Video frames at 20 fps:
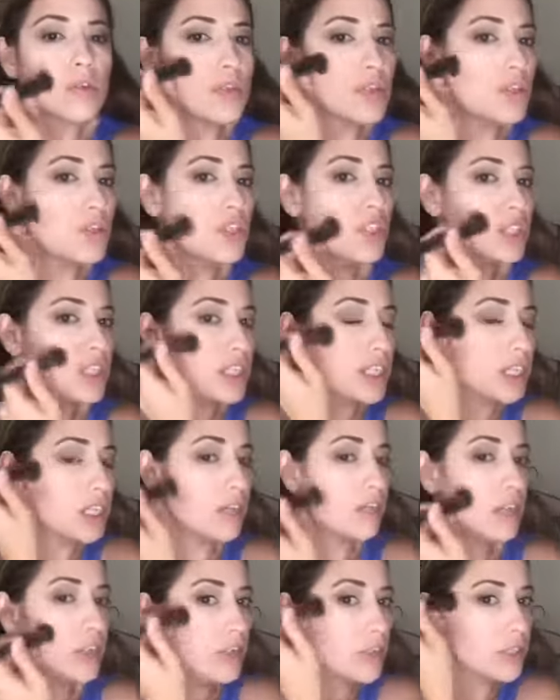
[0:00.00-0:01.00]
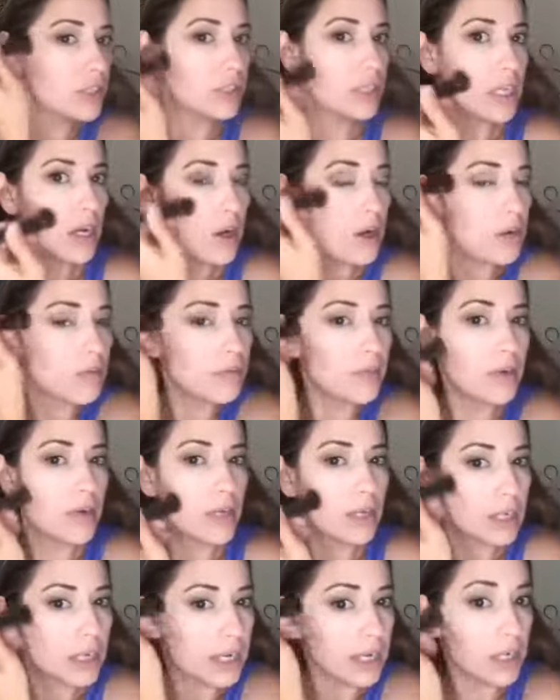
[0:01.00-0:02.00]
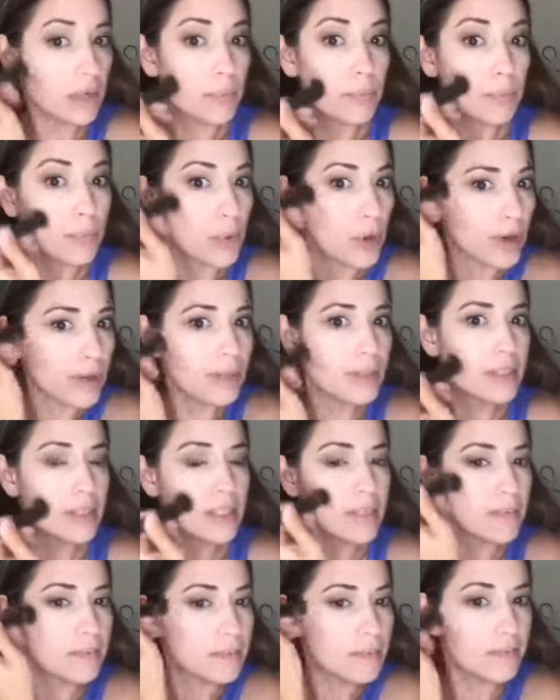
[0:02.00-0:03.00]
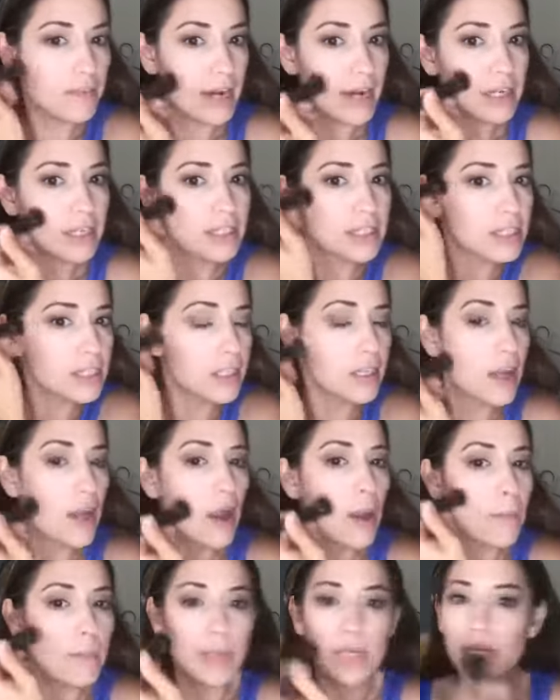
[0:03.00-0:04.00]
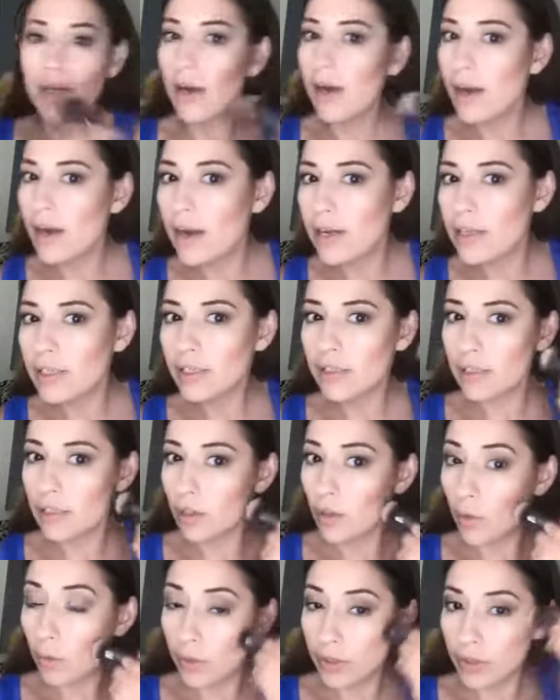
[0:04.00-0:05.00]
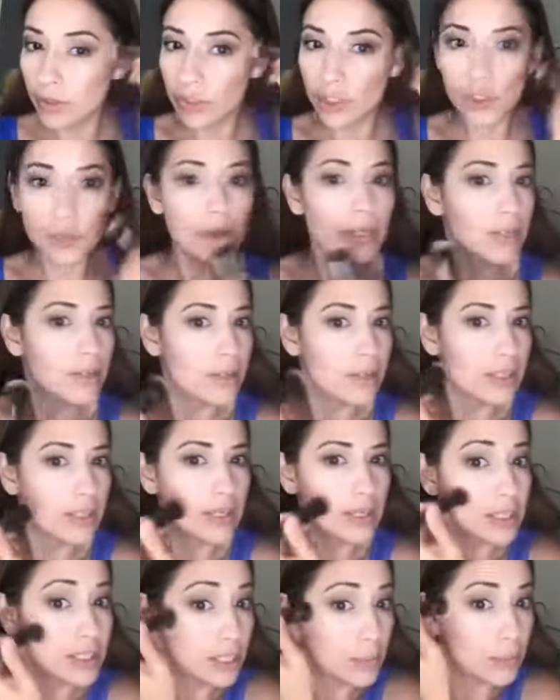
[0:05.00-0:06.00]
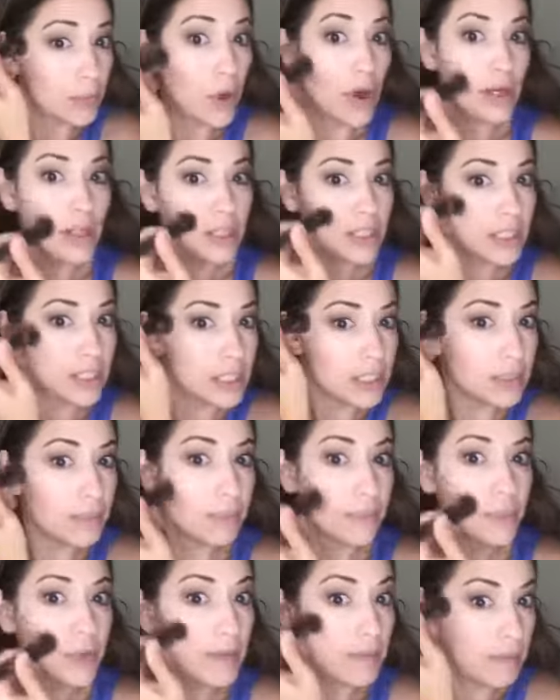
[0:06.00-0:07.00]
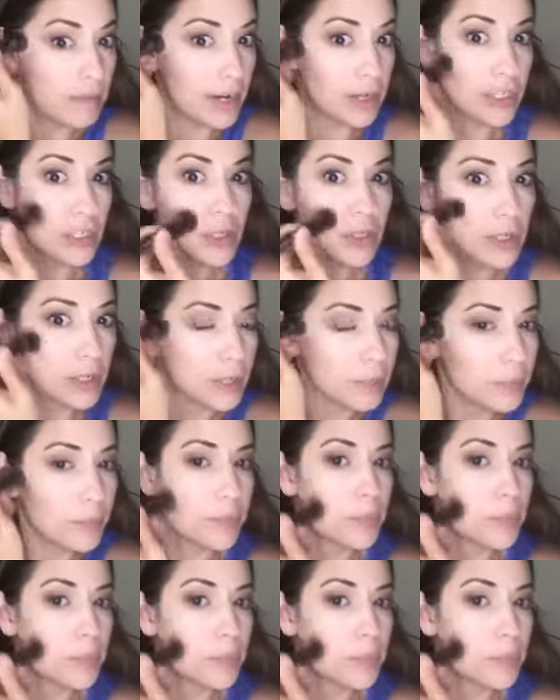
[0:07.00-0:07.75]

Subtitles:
You're just giving yourself like a bronzy effect, because with the Dewy look, it's a bronzy effect look.